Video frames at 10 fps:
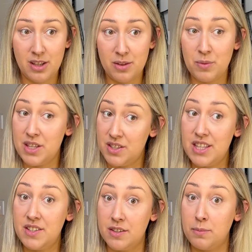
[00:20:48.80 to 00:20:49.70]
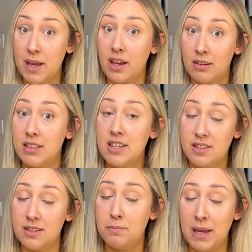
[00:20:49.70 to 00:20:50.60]
but this is
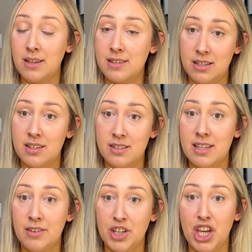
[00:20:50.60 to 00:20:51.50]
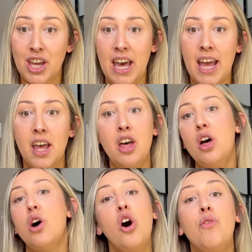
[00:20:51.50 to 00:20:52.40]
a big sentence here in the UK,
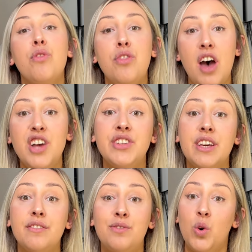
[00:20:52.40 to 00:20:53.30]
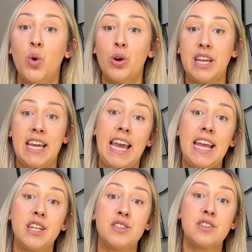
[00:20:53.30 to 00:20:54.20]
of 34
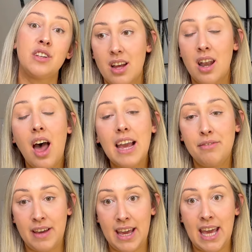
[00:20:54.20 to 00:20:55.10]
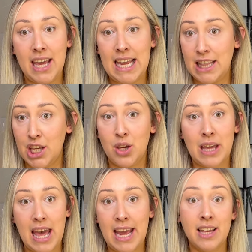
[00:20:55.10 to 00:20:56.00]
years. Life here in the
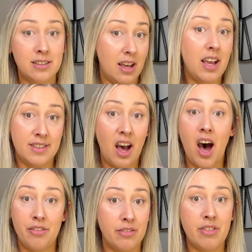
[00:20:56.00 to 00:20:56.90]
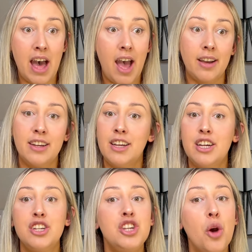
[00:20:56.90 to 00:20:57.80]
UK is half of that.
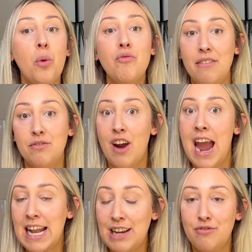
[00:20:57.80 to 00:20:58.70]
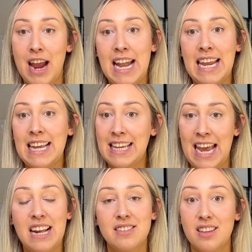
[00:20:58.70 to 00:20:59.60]
No one rarely
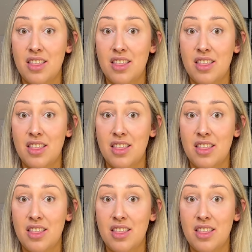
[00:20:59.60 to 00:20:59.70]
gets